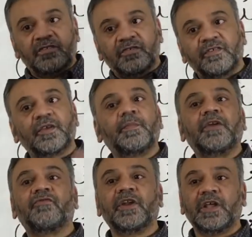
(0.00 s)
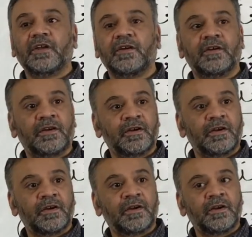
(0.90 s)
there is a pattern here,
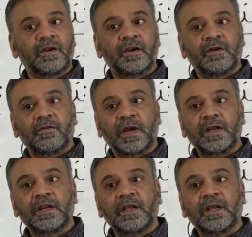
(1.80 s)
right?